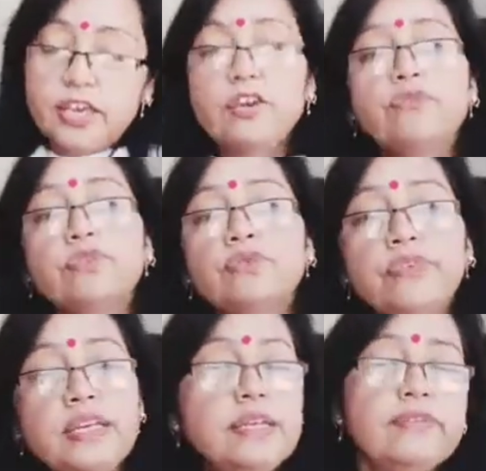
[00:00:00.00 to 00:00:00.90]
He was a
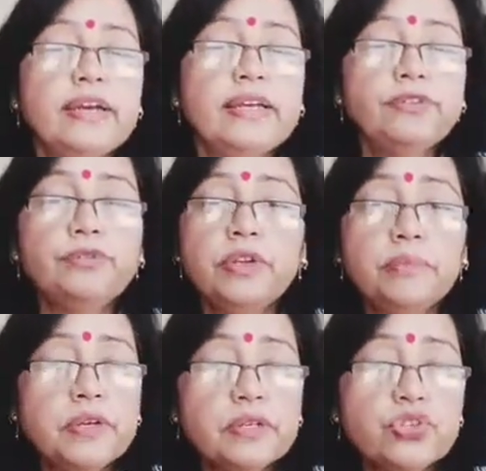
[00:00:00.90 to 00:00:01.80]
wheelwright who
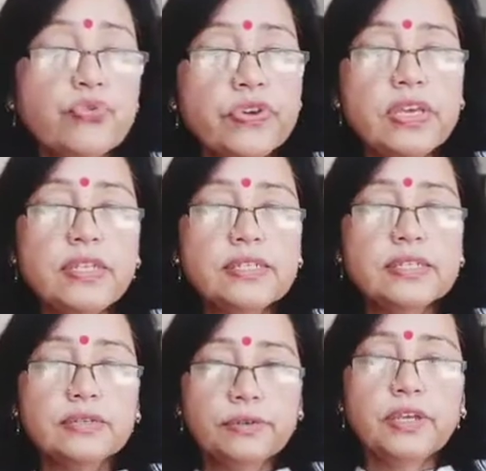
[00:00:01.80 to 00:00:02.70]
repairs the
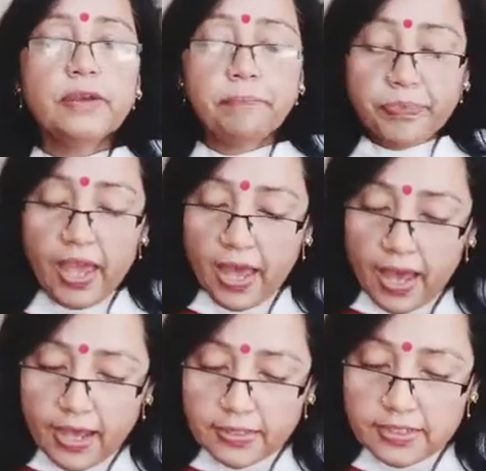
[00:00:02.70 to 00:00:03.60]
wheels, okay,
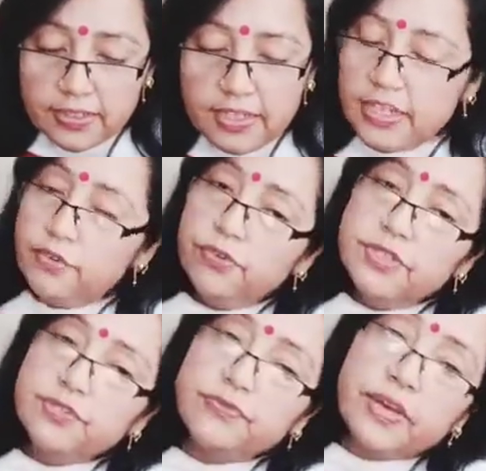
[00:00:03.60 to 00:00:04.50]
and he
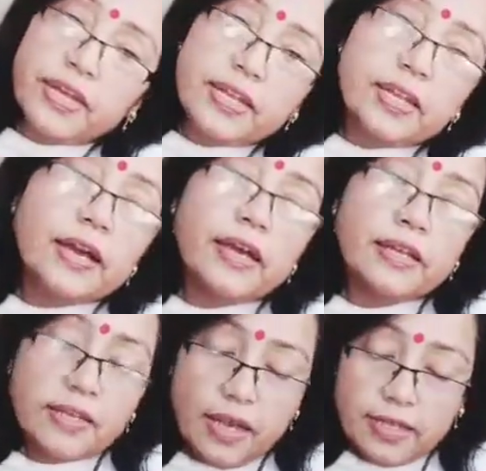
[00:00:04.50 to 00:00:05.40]
was very
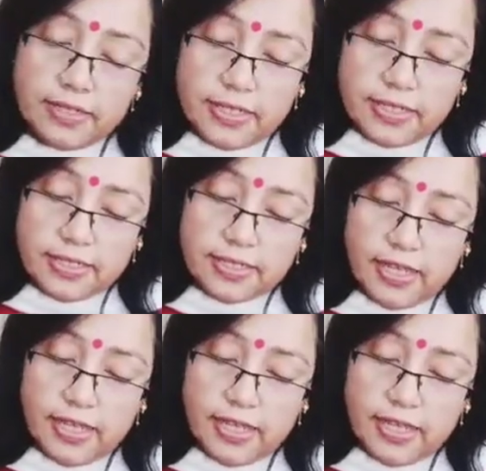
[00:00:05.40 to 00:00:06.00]
kind-hearted.